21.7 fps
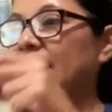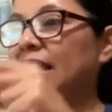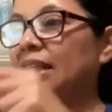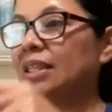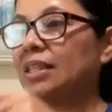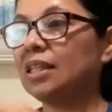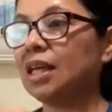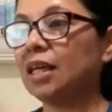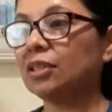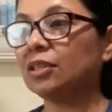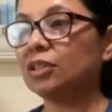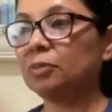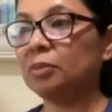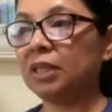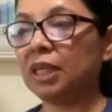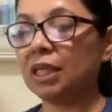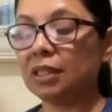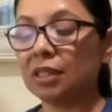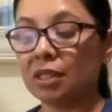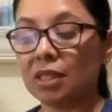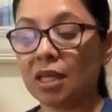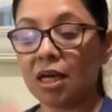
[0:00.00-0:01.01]
Been at the doctor's.
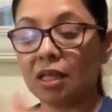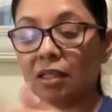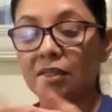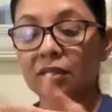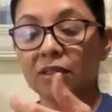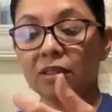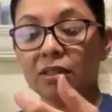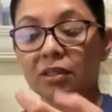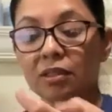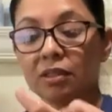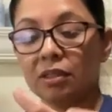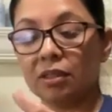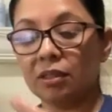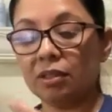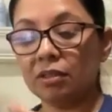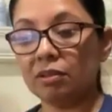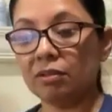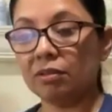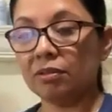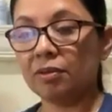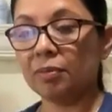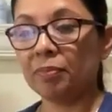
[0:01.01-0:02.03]
Been at the doctor's.
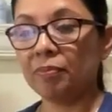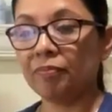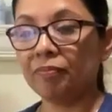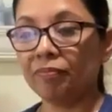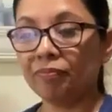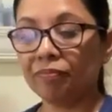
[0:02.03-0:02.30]
Uh-oh.